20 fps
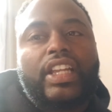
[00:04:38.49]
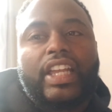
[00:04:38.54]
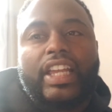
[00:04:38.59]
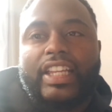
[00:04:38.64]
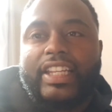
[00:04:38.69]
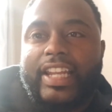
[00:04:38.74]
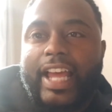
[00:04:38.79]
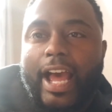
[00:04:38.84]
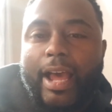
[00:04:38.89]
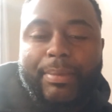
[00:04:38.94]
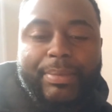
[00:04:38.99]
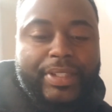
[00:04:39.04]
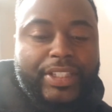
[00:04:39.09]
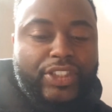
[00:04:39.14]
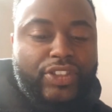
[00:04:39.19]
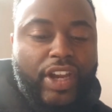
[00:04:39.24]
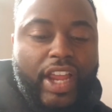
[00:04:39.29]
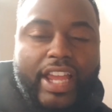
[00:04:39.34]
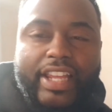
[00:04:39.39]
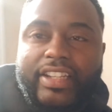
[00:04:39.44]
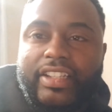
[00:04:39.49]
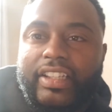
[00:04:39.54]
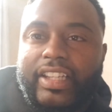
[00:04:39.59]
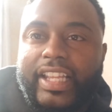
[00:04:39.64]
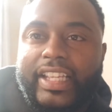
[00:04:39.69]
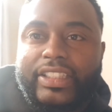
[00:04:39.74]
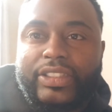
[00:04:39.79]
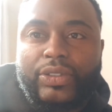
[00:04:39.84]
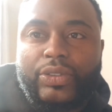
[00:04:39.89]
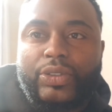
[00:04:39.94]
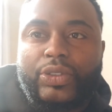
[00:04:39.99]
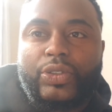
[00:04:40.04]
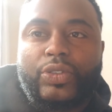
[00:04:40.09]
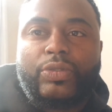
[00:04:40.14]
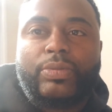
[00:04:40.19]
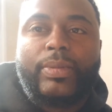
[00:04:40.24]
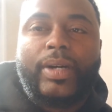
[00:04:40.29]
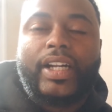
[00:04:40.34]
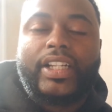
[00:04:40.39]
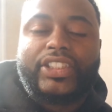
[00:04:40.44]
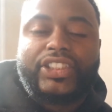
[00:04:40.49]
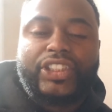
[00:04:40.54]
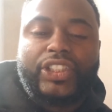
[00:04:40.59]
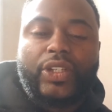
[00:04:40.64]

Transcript: and not be trying to do too much,